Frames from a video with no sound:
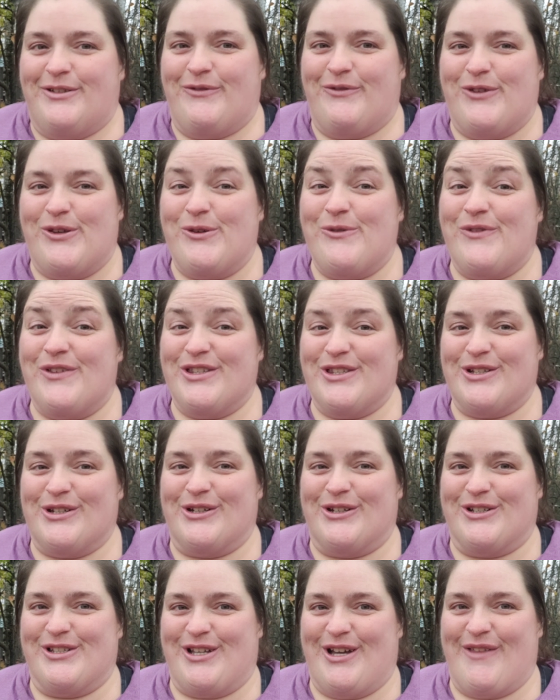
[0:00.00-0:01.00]

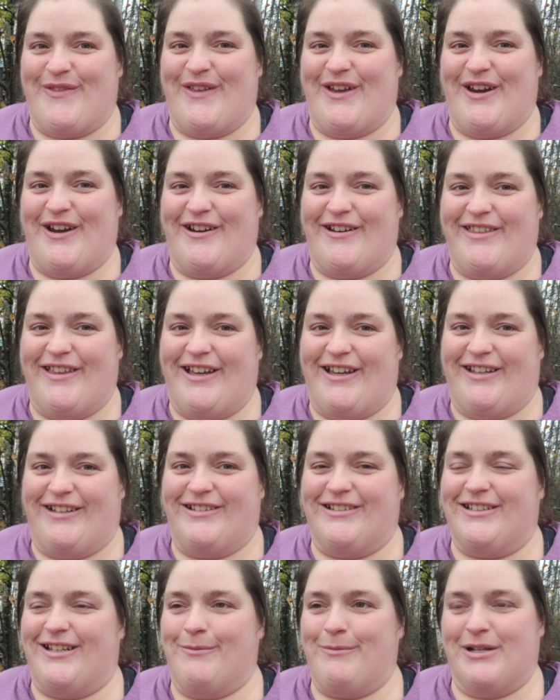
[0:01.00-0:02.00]
visitors on there that
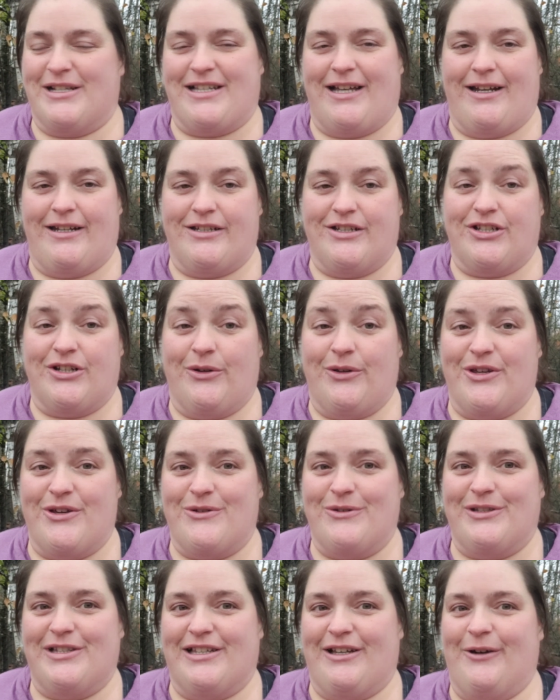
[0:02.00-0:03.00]
I'm excited to show you.
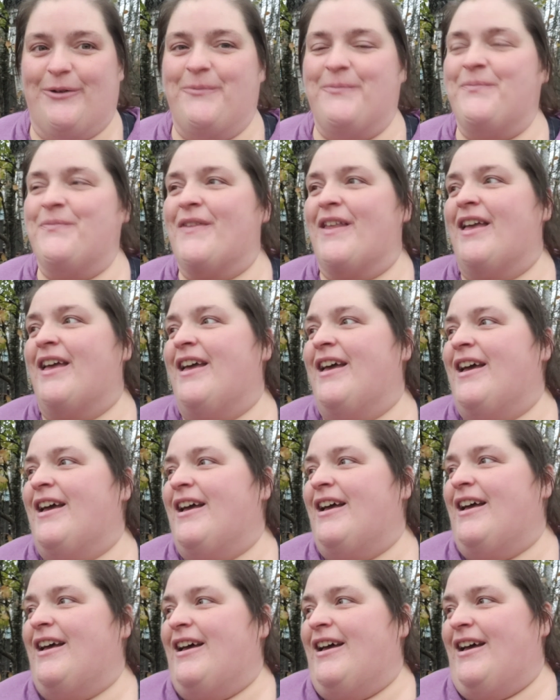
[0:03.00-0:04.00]
So
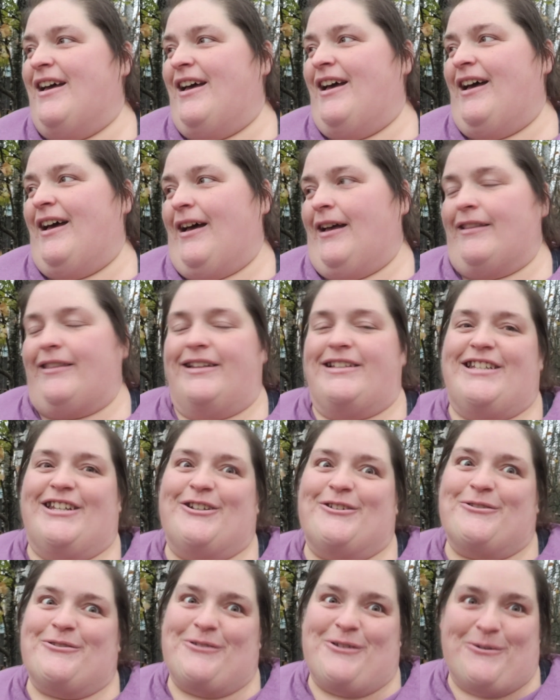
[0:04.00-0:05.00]
the
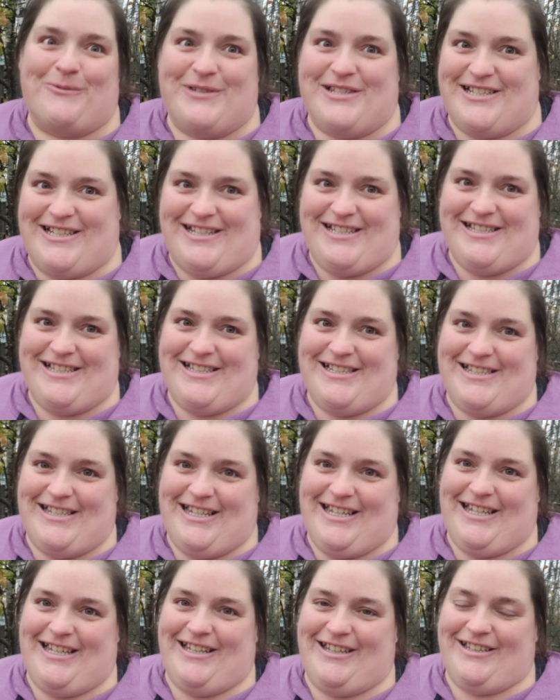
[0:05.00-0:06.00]
deer are always nice to
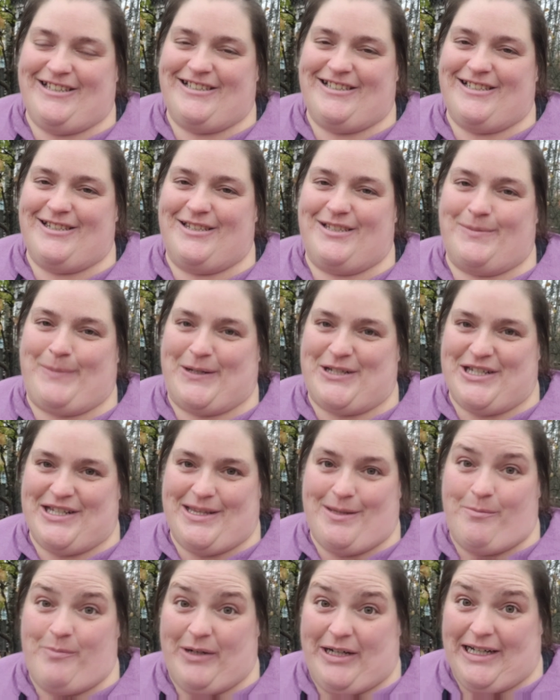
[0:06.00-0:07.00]
see, and especially
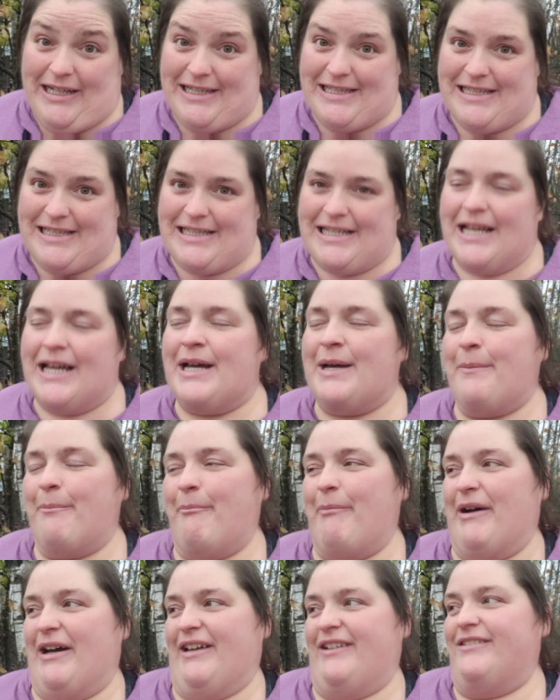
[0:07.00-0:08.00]
the bucks,
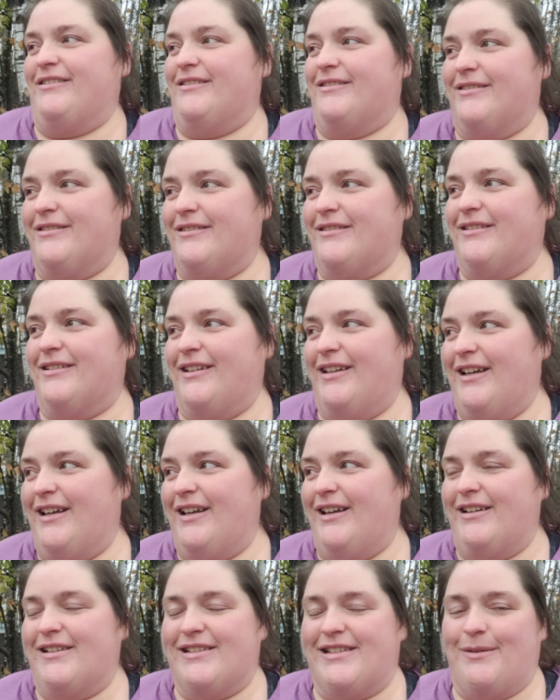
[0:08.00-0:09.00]
but
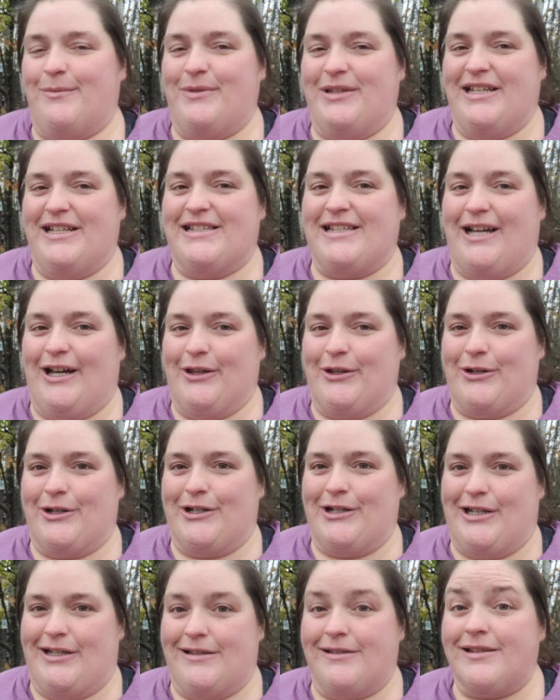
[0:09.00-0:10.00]
some of these other
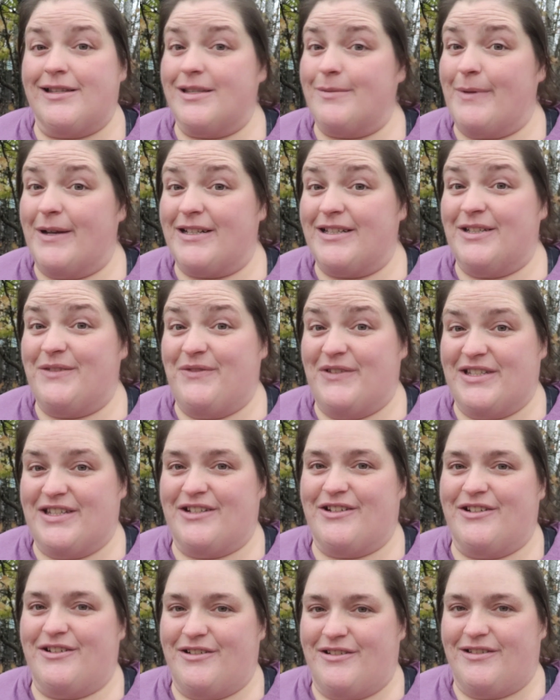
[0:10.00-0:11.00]
unsuspected
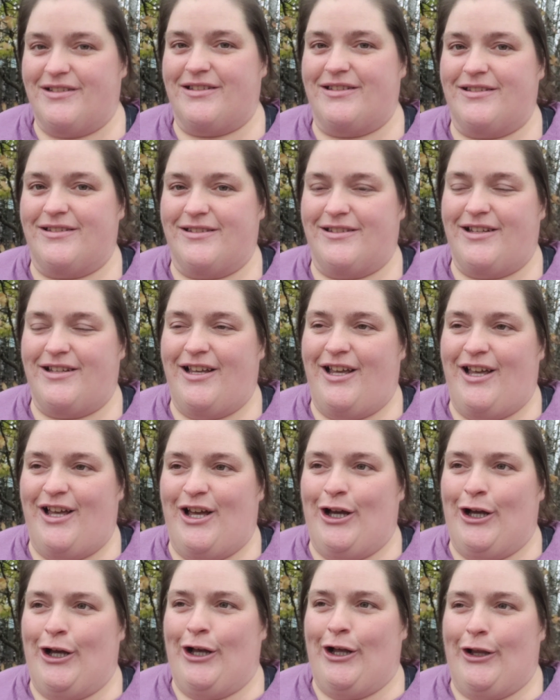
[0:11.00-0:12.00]
visitors,
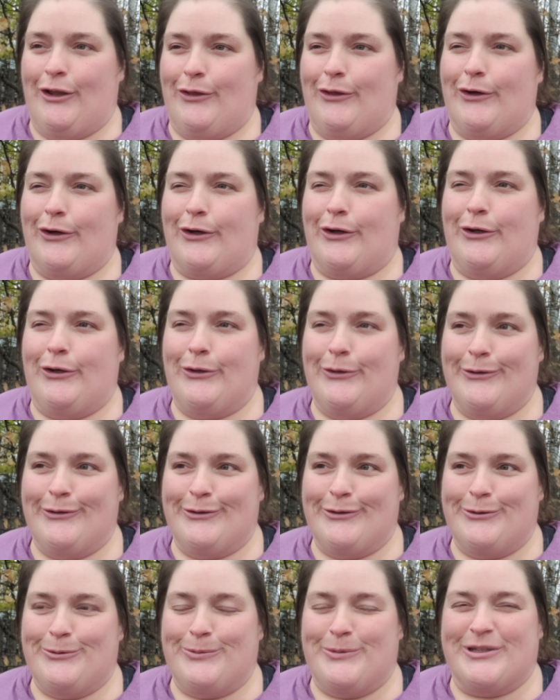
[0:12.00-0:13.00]
they're
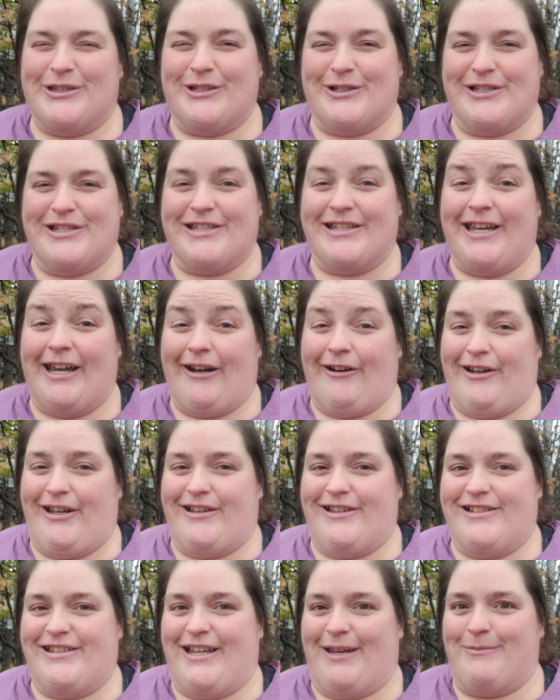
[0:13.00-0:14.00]
cool, but they're scary at
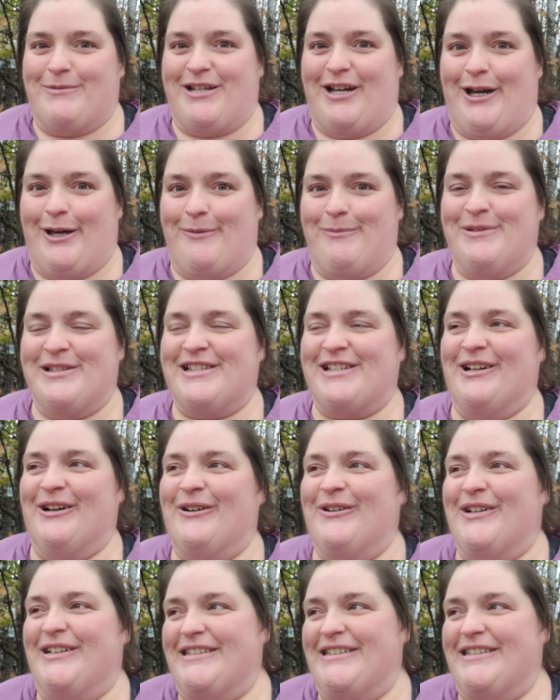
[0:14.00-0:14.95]
the same time. So